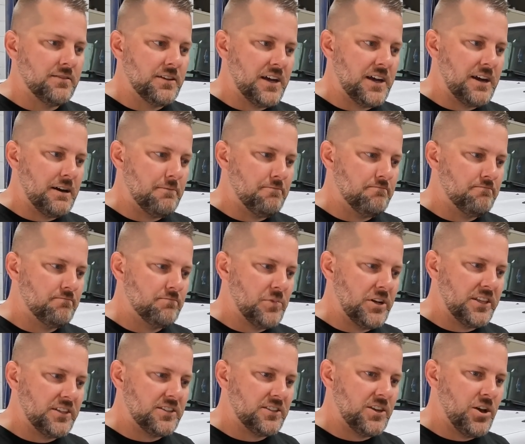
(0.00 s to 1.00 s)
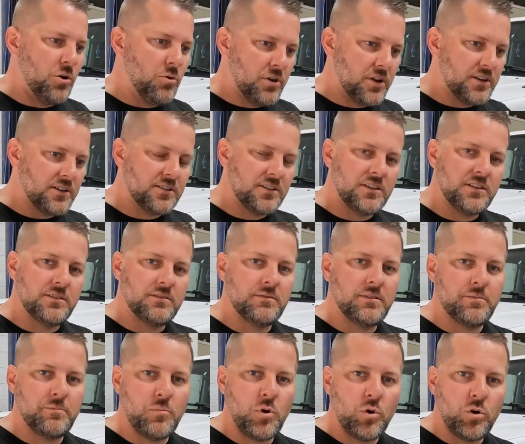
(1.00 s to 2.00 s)
but it's going to
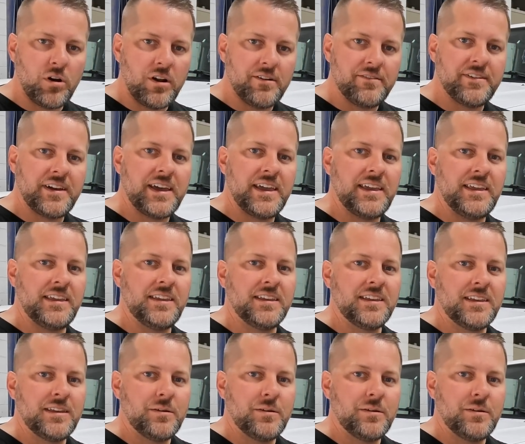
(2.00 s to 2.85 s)
more of a